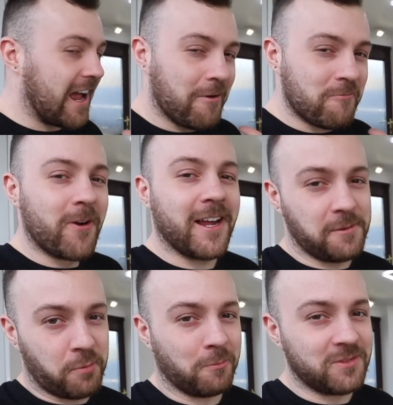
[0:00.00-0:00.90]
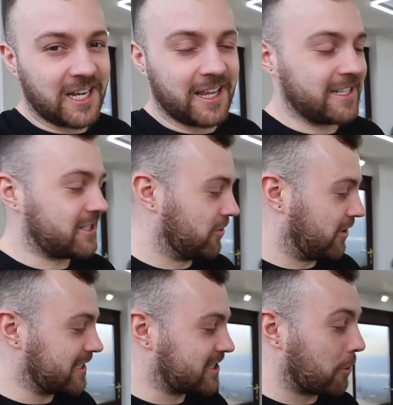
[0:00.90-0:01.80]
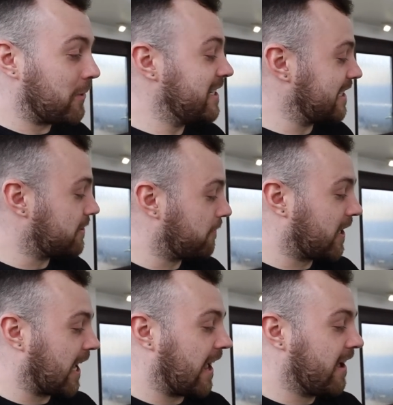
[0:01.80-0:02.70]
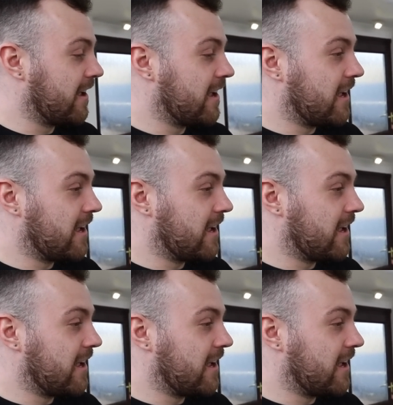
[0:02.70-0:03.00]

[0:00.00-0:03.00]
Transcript: I'm really pumped to get this done. It's so easy to forget